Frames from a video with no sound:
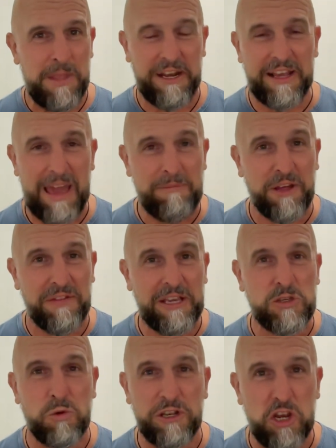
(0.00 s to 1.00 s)
In a game like
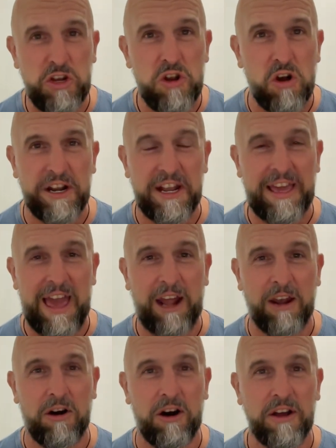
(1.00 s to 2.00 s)
this, when you're not going to get
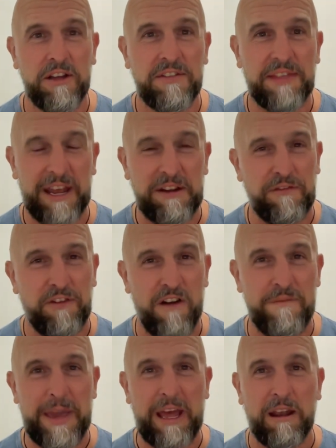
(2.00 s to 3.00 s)
a lot, they had a
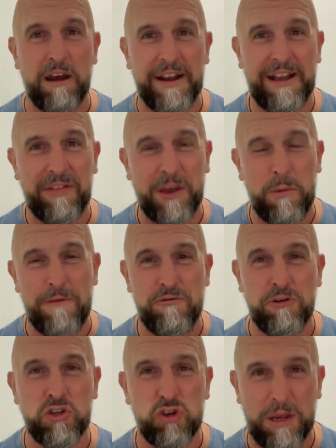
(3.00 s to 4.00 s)
5-meter line out, they went
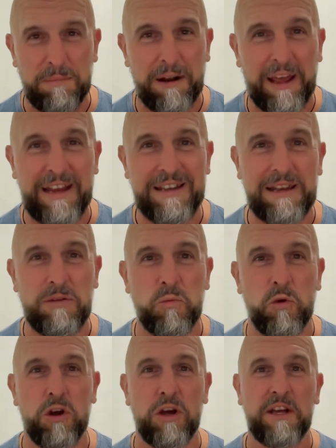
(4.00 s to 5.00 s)
for a trick play, it
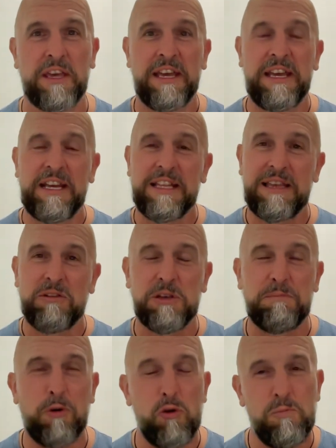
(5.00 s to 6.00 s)
didn't work. There was
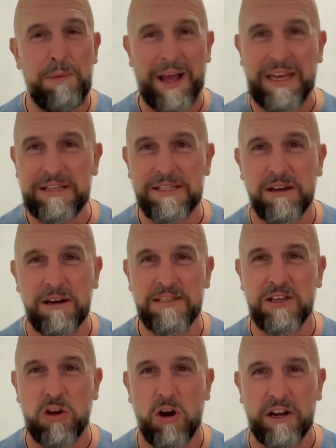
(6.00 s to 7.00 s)
a ball back
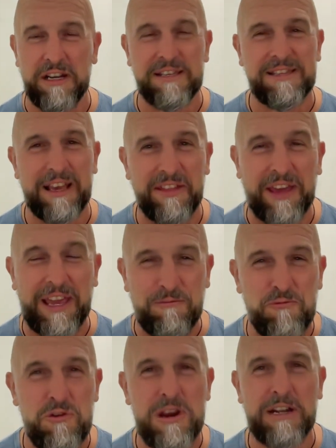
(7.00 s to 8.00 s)
inside to Cock and a Singer that he
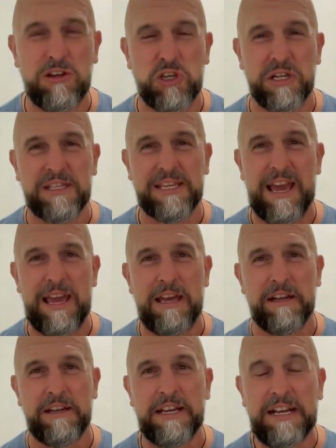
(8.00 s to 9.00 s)
really should have
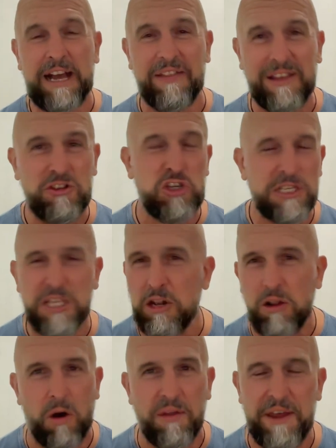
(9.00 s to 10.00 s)
taken. And then just a
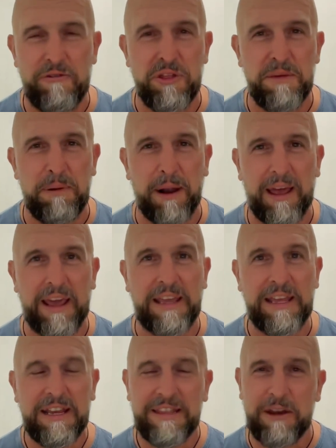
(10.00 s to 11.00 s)
lot of their other
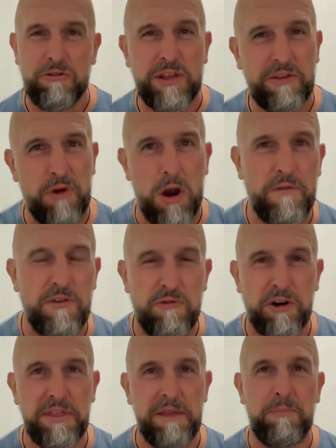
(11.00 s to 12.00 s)
play, they were either
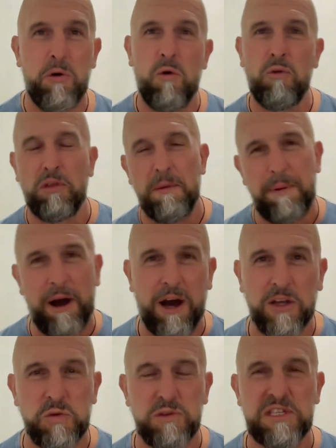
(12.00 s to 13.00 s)
overrunning the ball or the
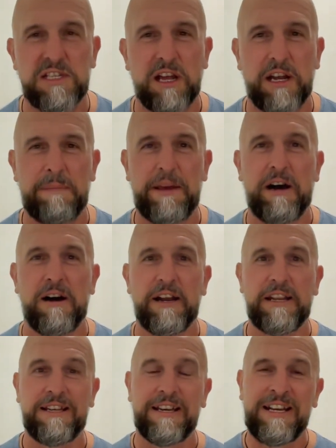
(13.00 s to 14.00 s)
pass was slightly
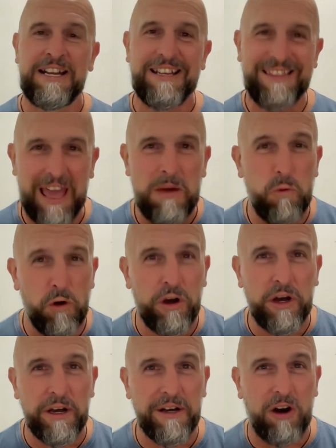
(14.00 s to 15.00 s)
behind. They
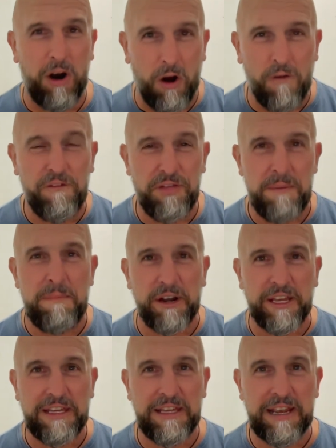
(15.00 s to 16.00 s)
were off the
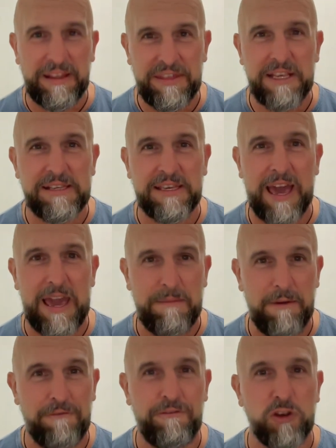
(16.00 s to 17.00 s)
money in this game,
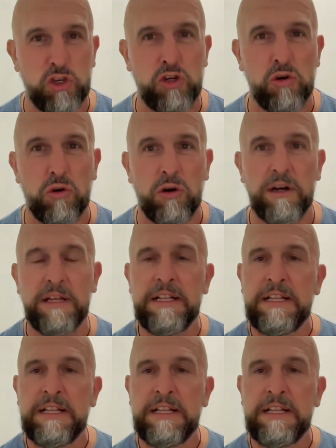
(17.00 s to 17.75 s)
for sure.